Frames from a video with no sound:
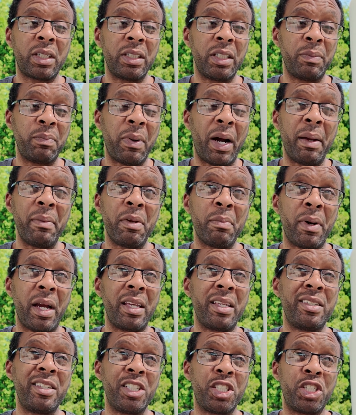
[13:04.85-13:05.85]
You
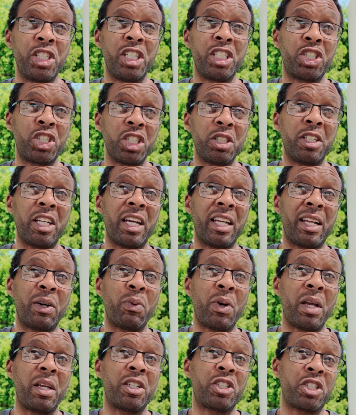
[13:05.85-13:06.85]
should be
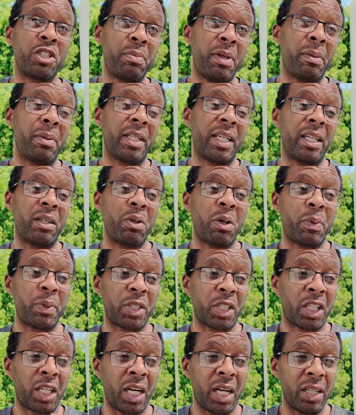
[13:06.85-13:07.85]
able to get away
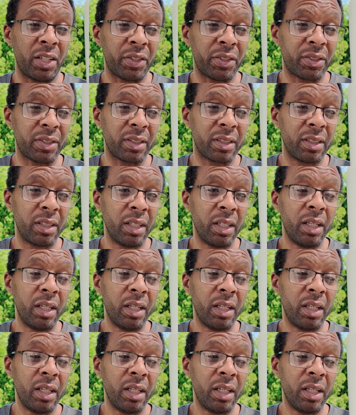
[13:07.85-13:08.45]
with your colors,